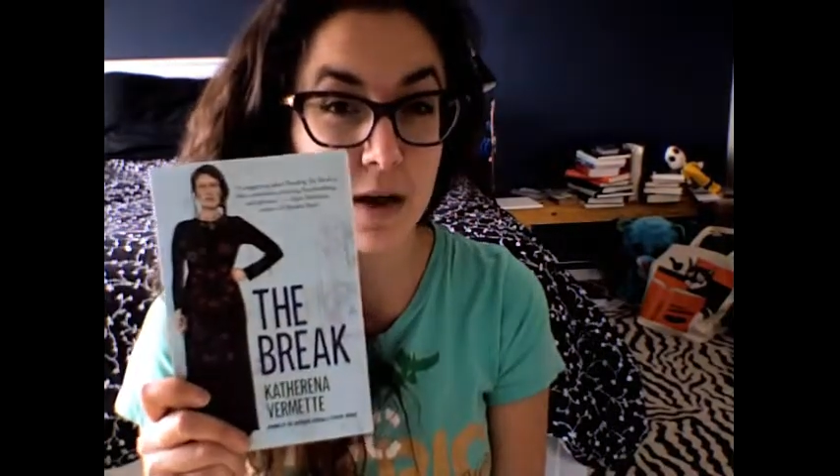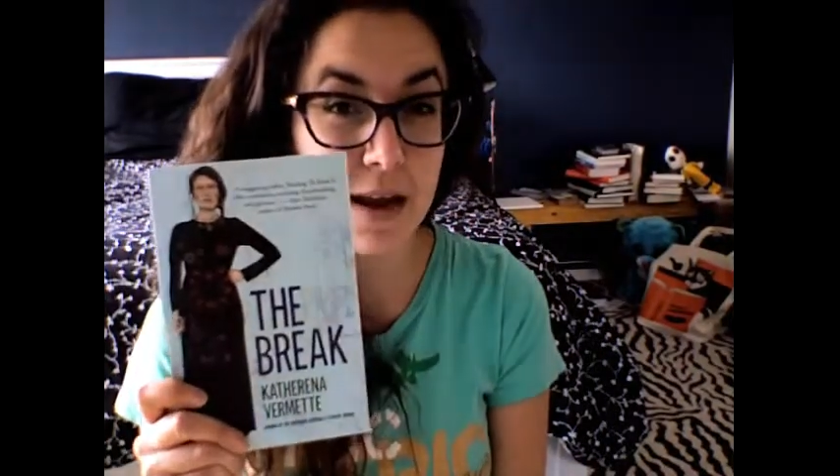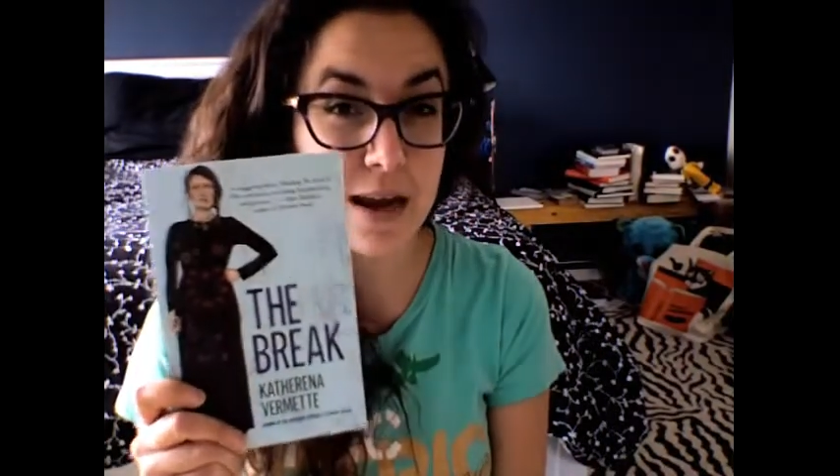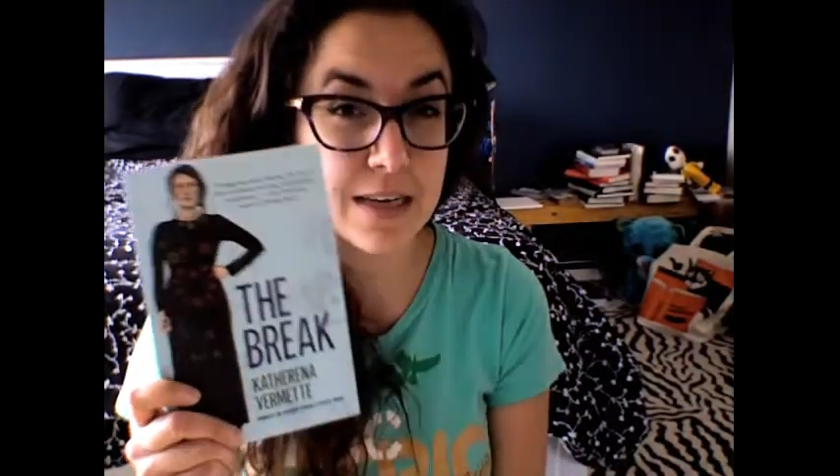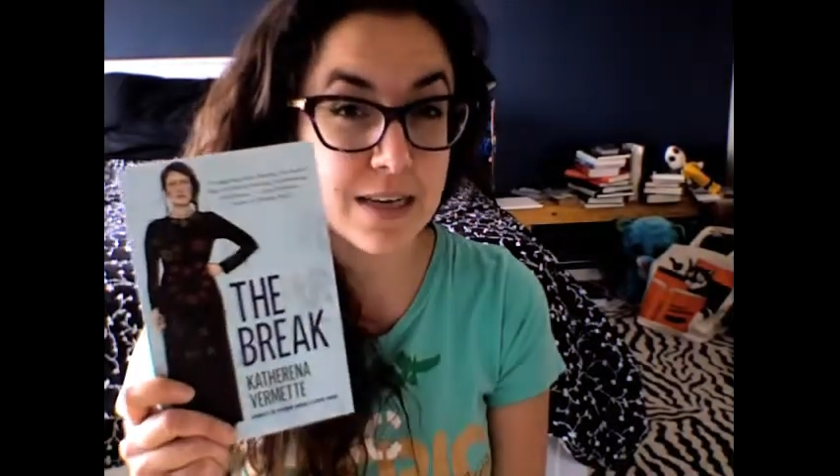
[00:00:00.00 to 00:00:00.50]
and I
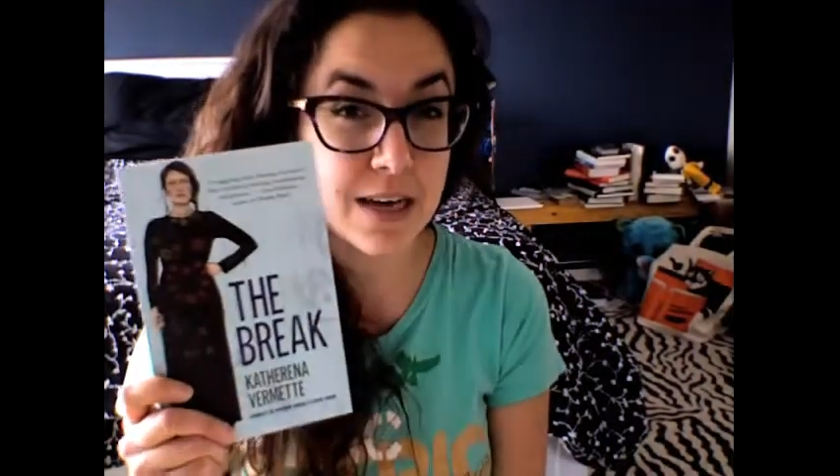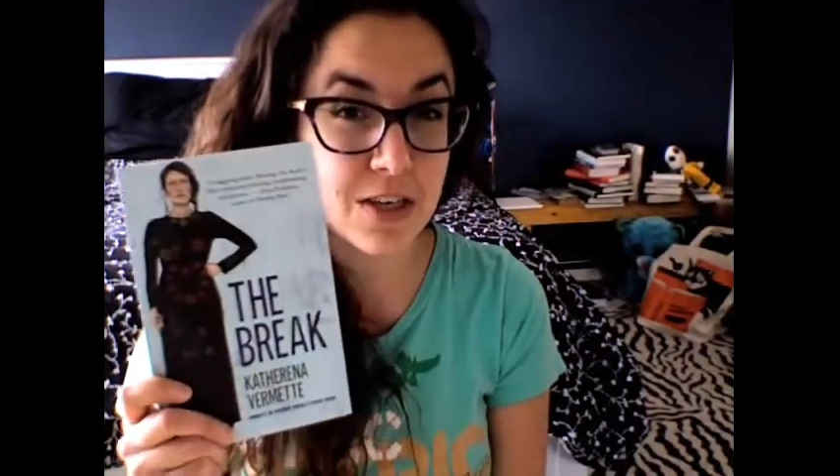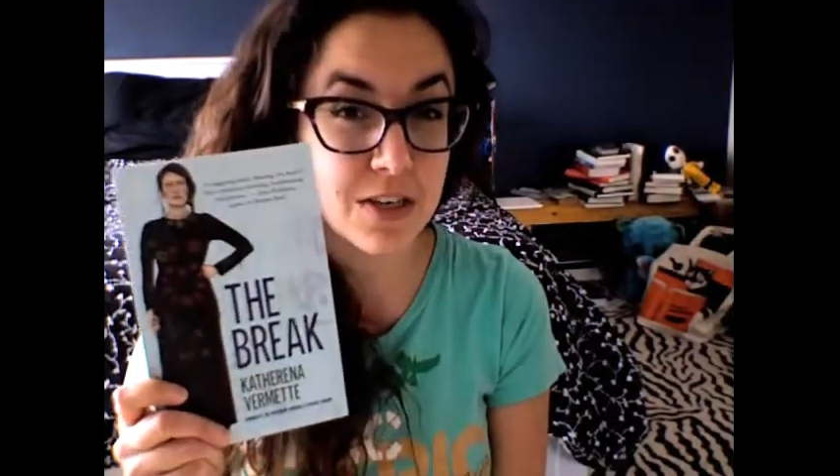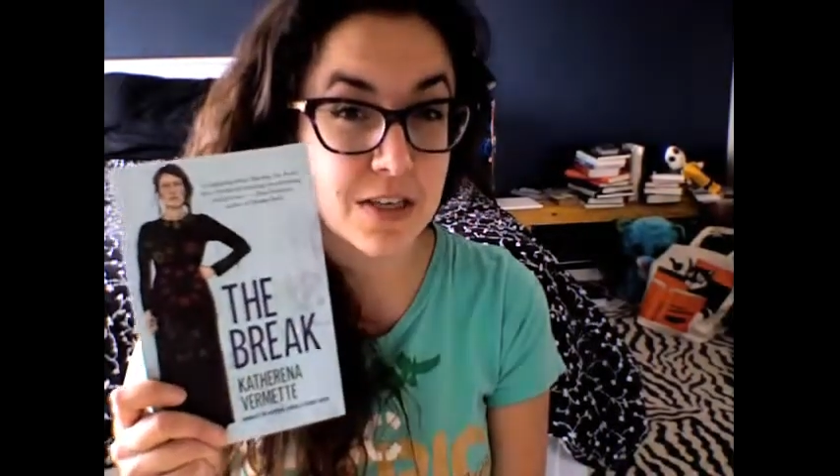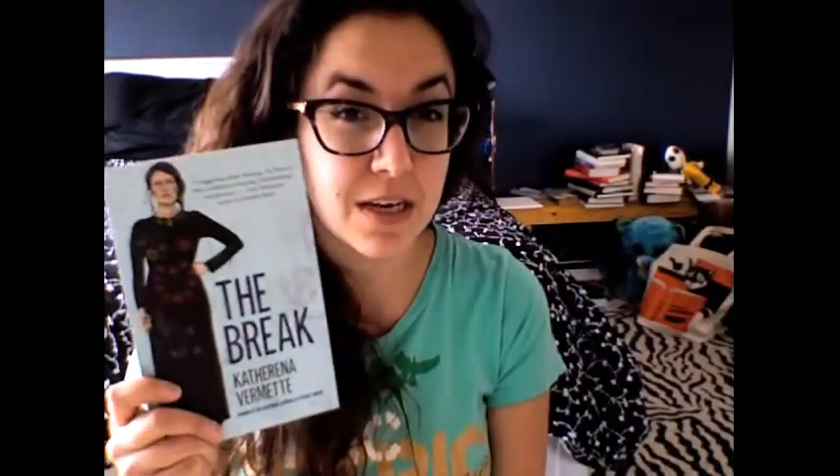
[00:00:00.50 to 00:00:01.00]
had to
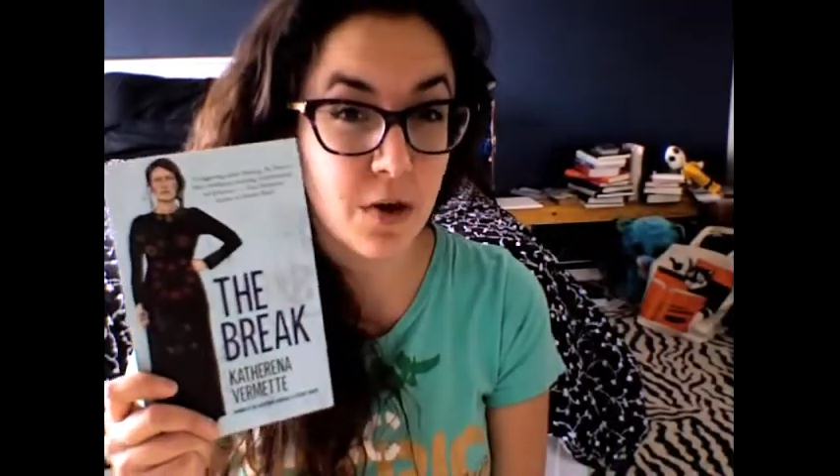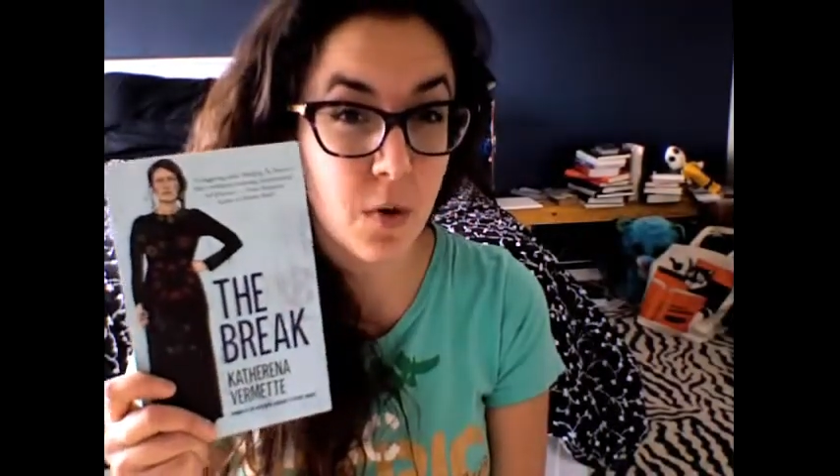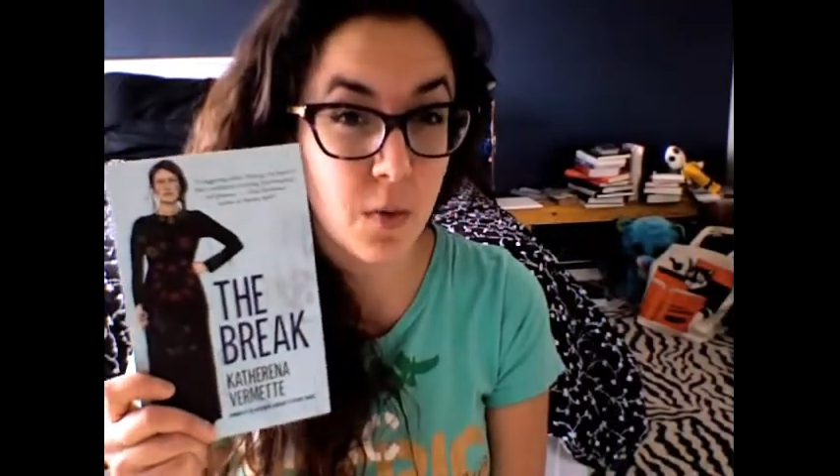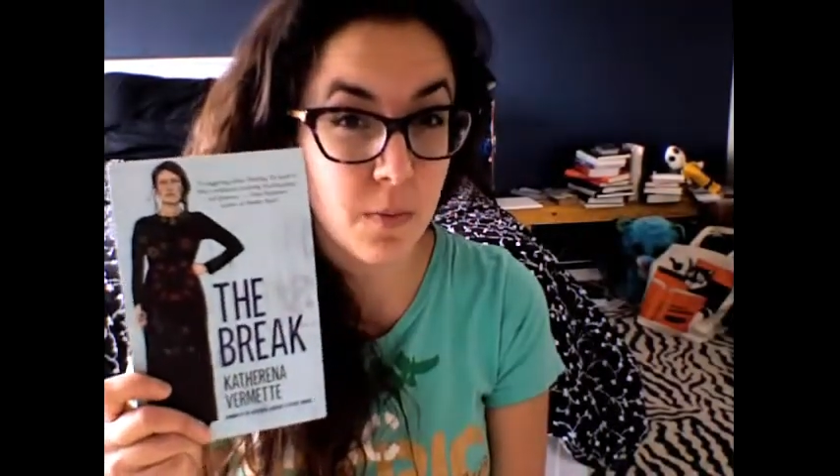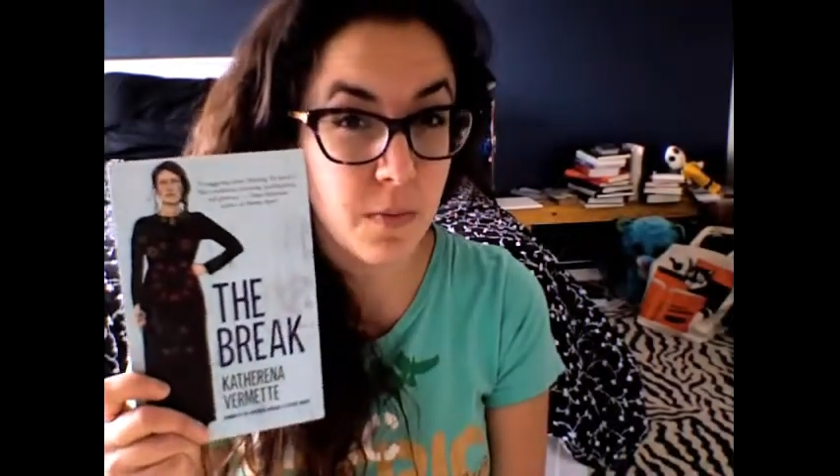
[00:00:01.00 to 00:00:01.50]
actually take it
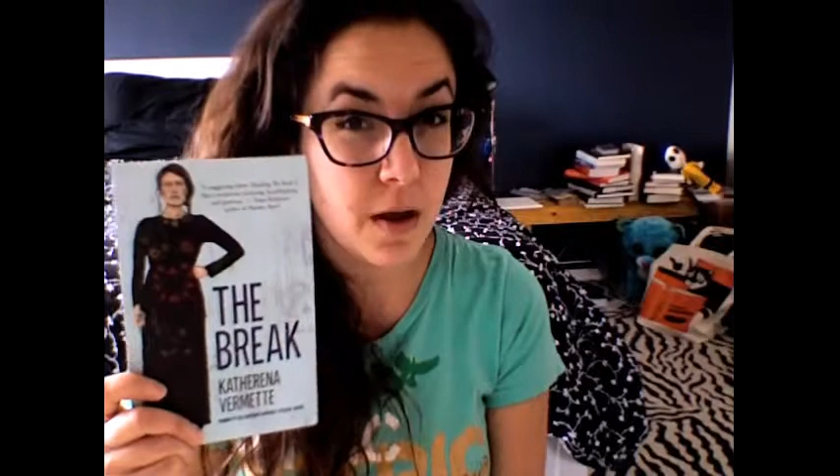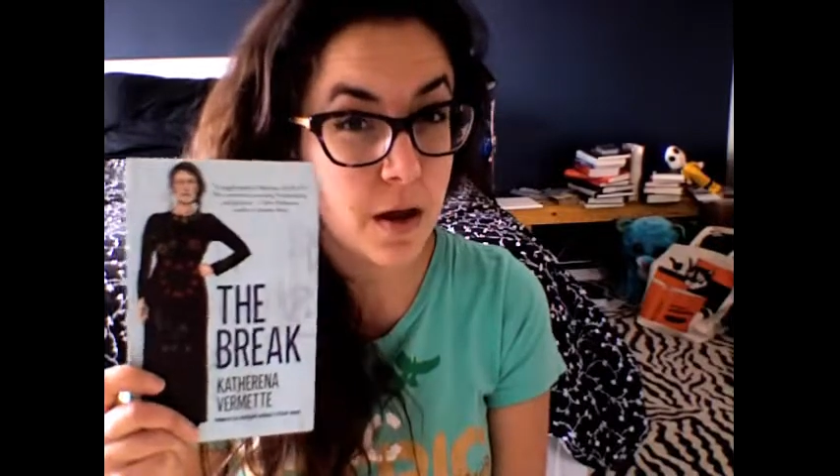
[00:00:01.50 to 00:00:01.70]
home